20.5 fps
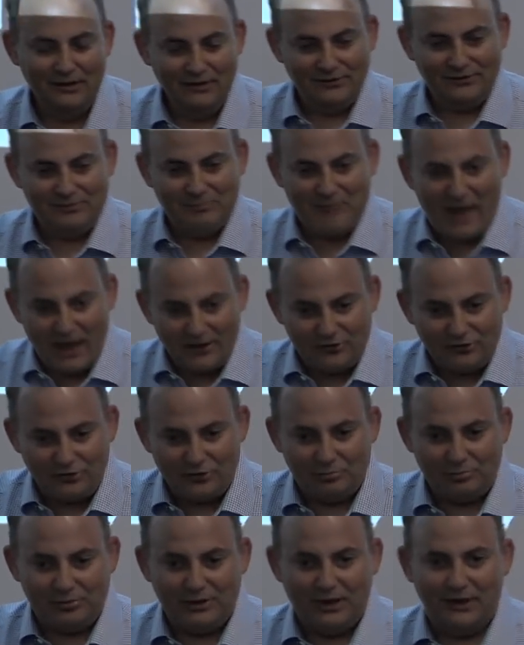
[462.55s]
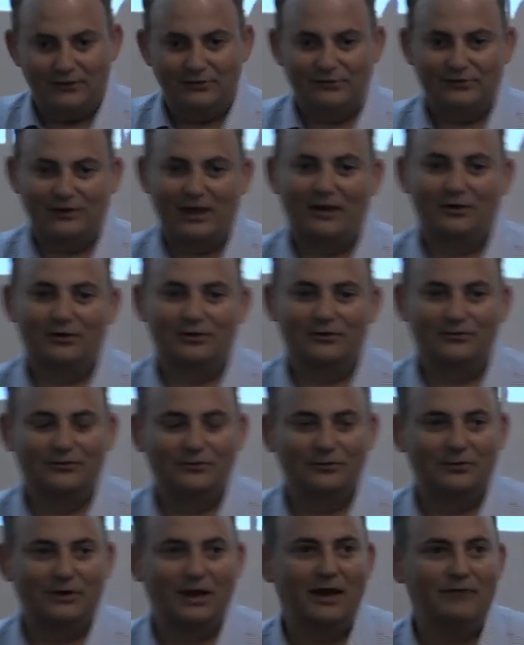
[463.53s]
smash your plate and scatter the
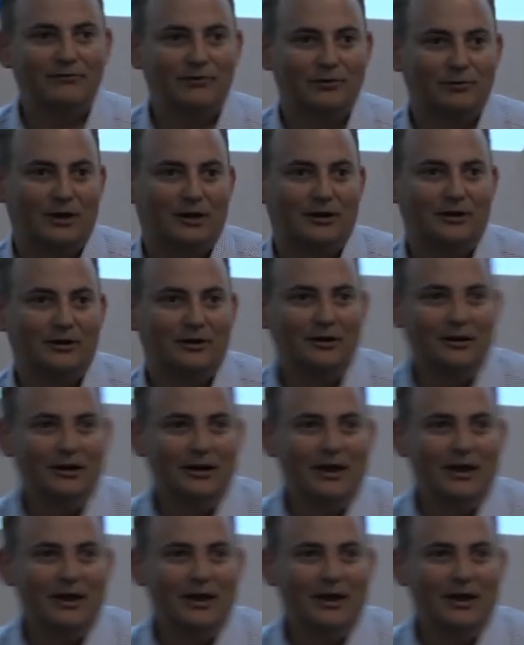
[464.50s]
food everywhere,